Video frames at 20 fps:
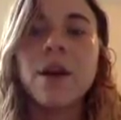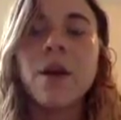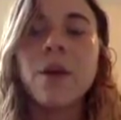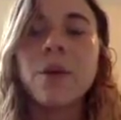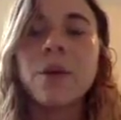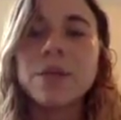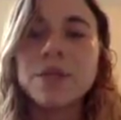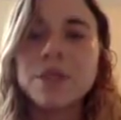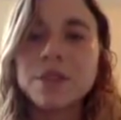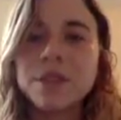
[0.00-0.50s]

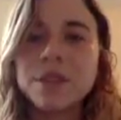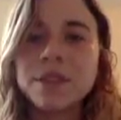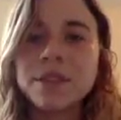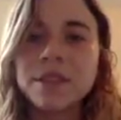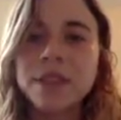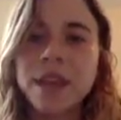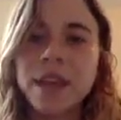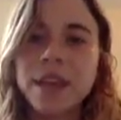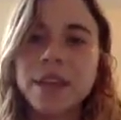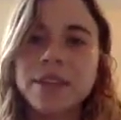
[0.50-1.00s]
which in this
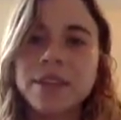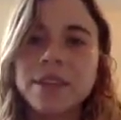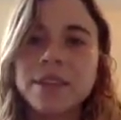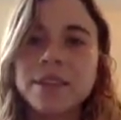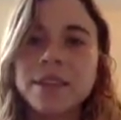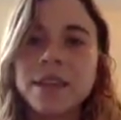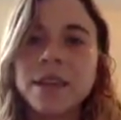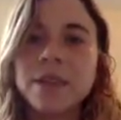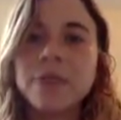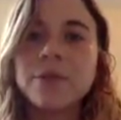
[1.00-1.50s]
case is
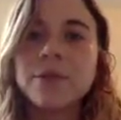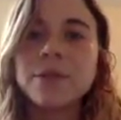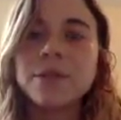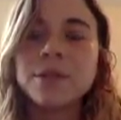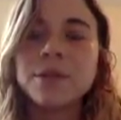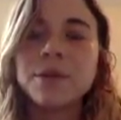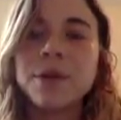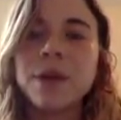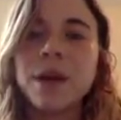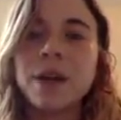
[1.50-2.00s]
equal
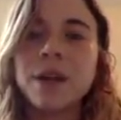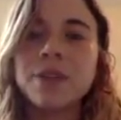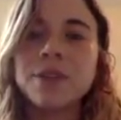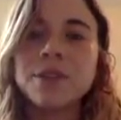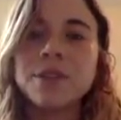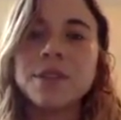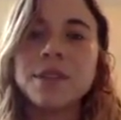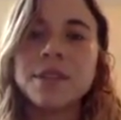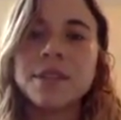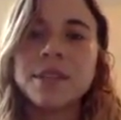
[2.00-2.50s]
to
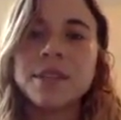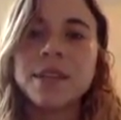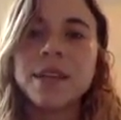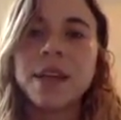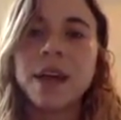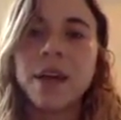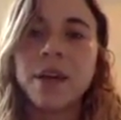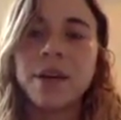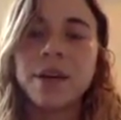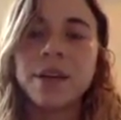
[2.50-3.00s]
160
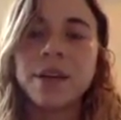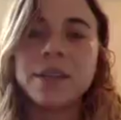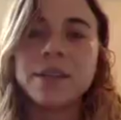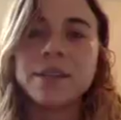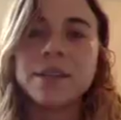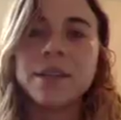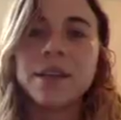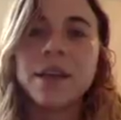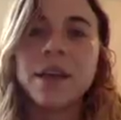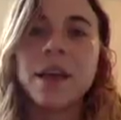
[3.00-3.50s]

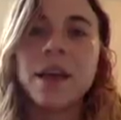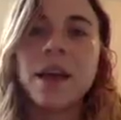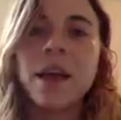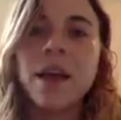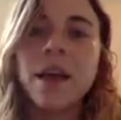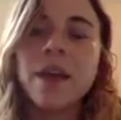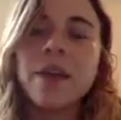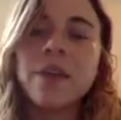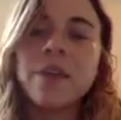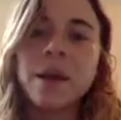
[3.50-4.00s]
calories.
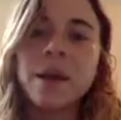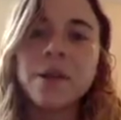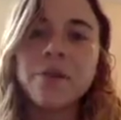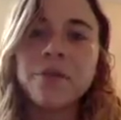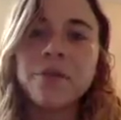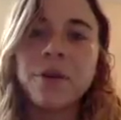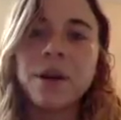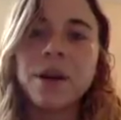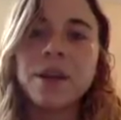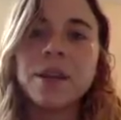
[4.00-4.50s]

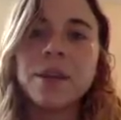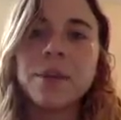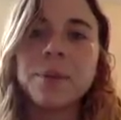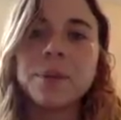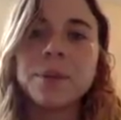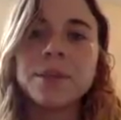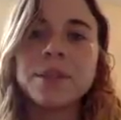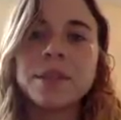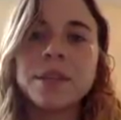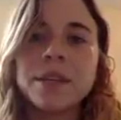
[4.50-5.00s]
Therefore, the
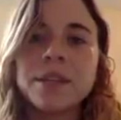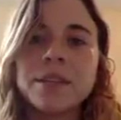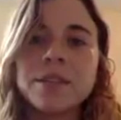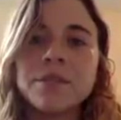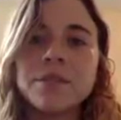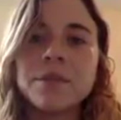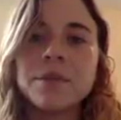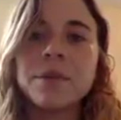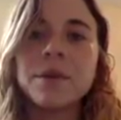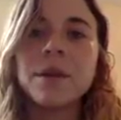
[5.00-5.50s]
percentage
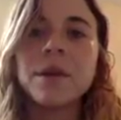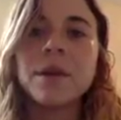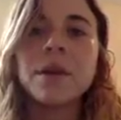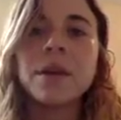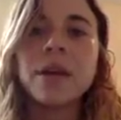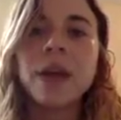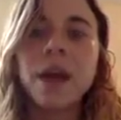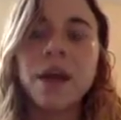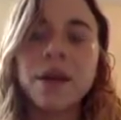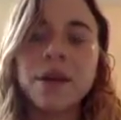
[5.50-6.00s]
of
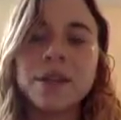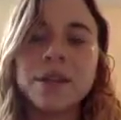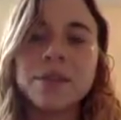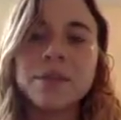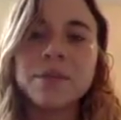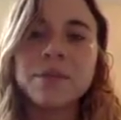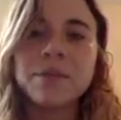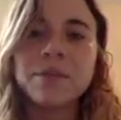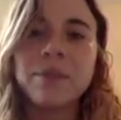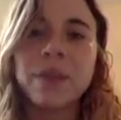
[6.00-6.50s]
calories
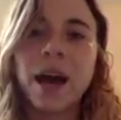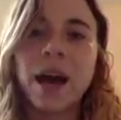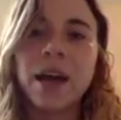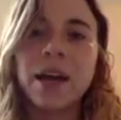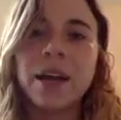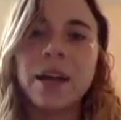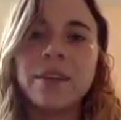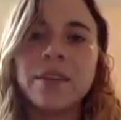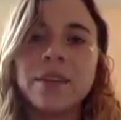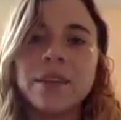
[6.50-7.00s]
from fat
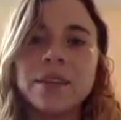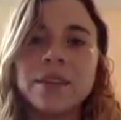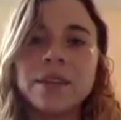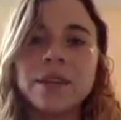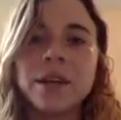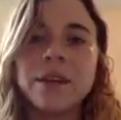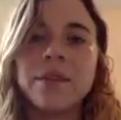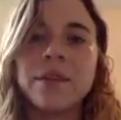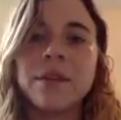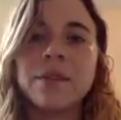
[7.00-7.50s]
in this
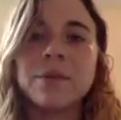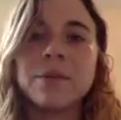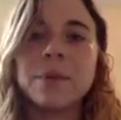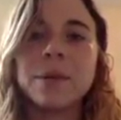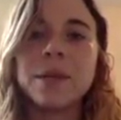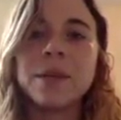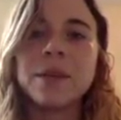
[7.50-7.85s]
serving would be